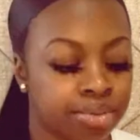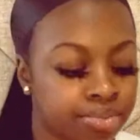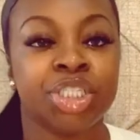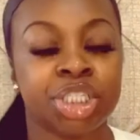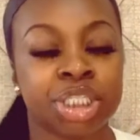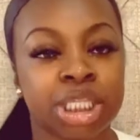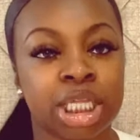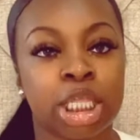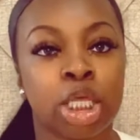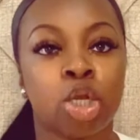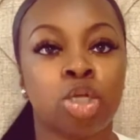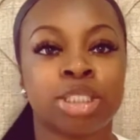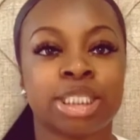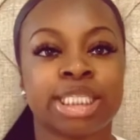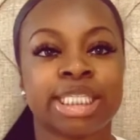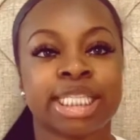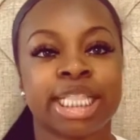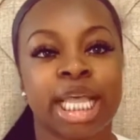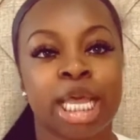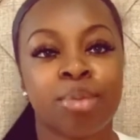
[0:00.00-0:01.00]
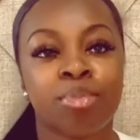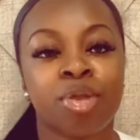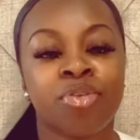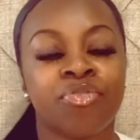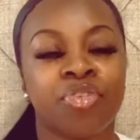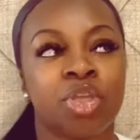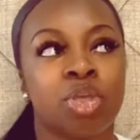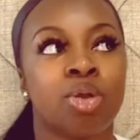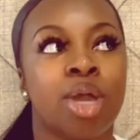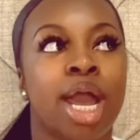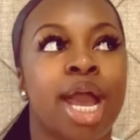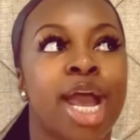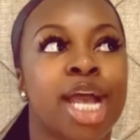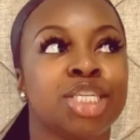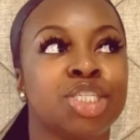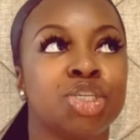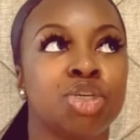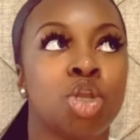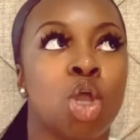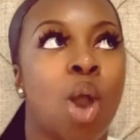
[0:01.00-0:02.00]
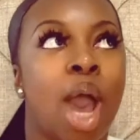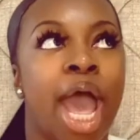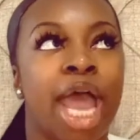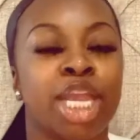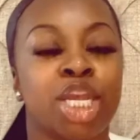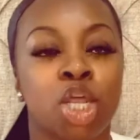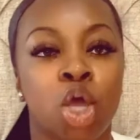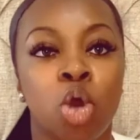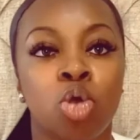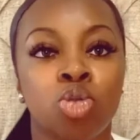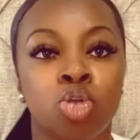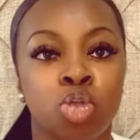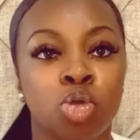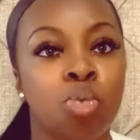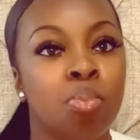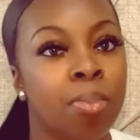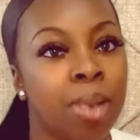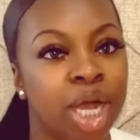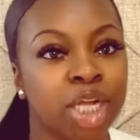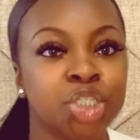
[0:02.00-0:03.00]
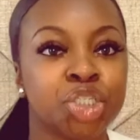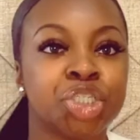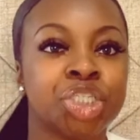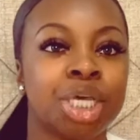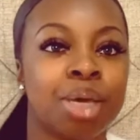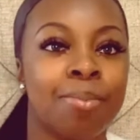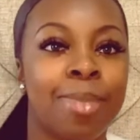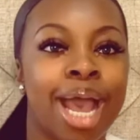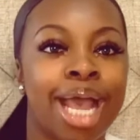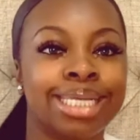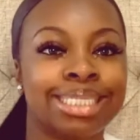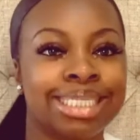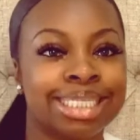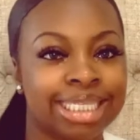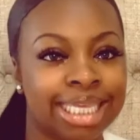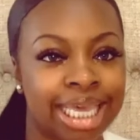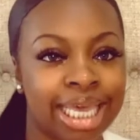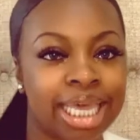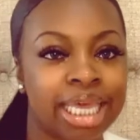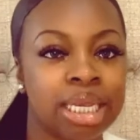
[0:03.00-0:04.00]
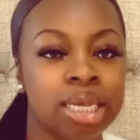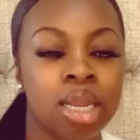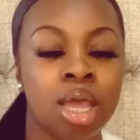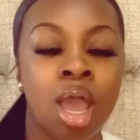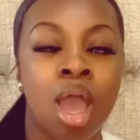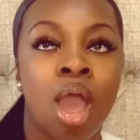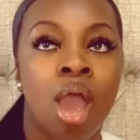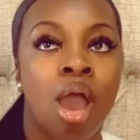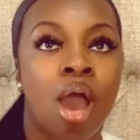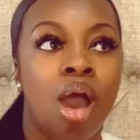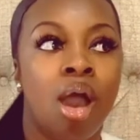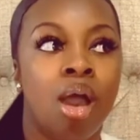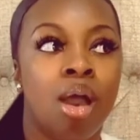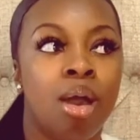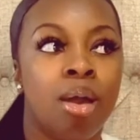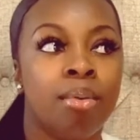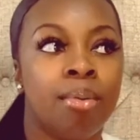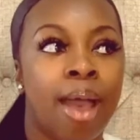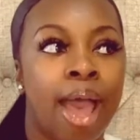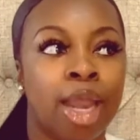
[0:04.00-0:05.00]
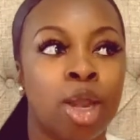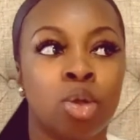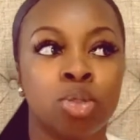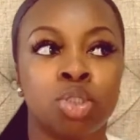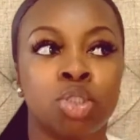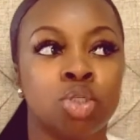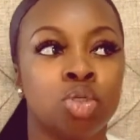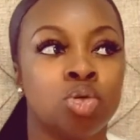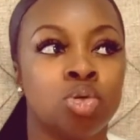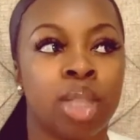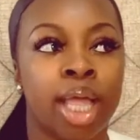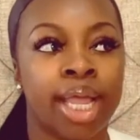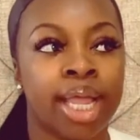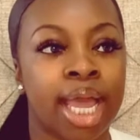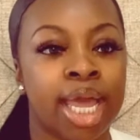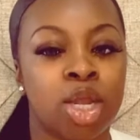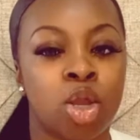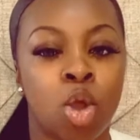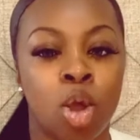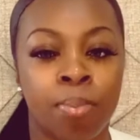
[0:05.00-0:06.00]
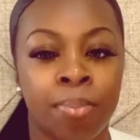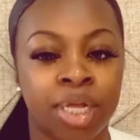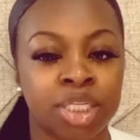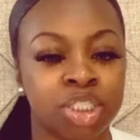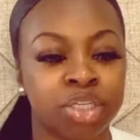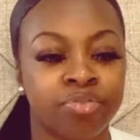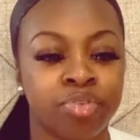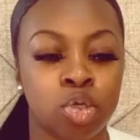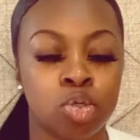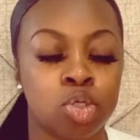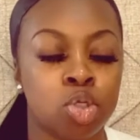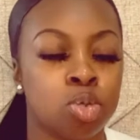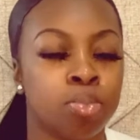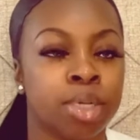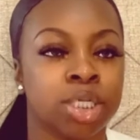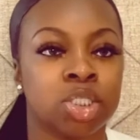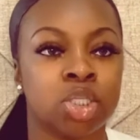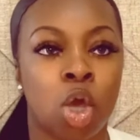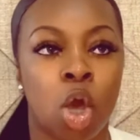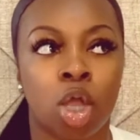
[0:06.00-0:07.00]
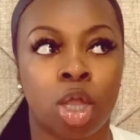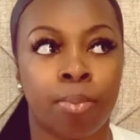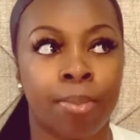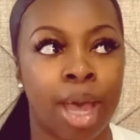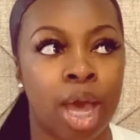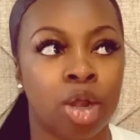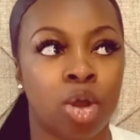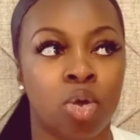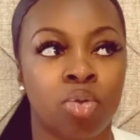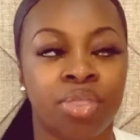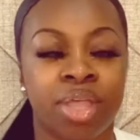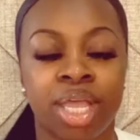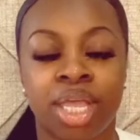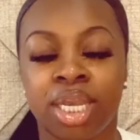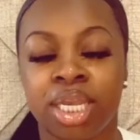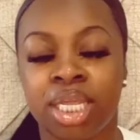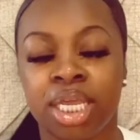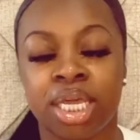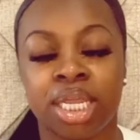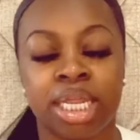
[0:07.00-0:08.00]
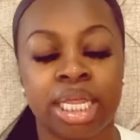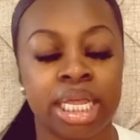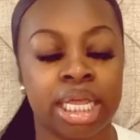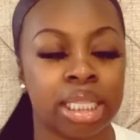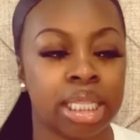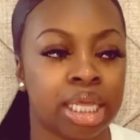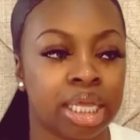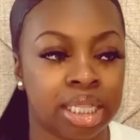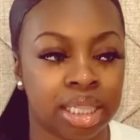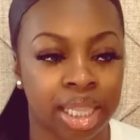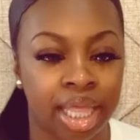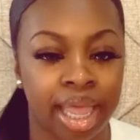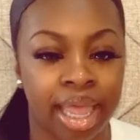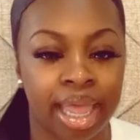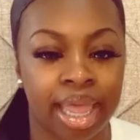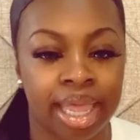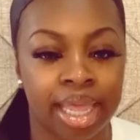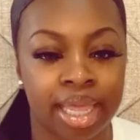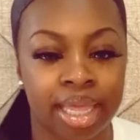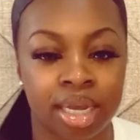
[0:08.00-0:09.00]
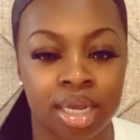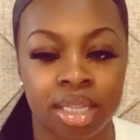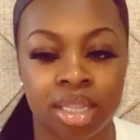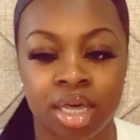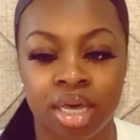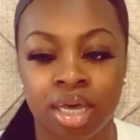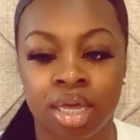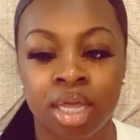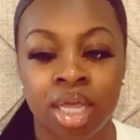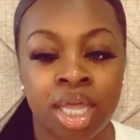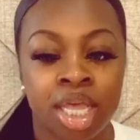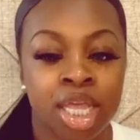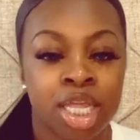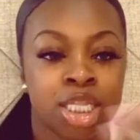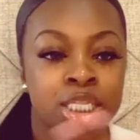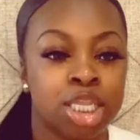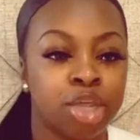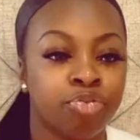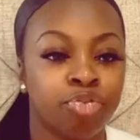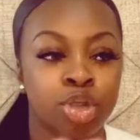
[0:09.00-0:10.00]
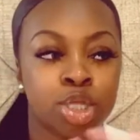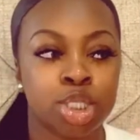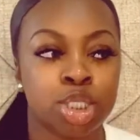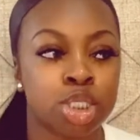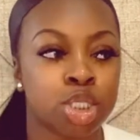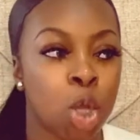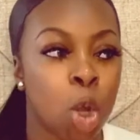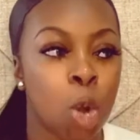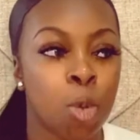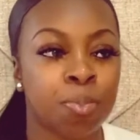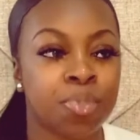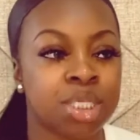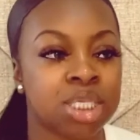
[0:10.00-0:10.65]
Just a little disclaimer for you guys, I don't do much to my skin. I don't do I know a bunch of YouTubers talk about, the Indian healing clay and the different soaps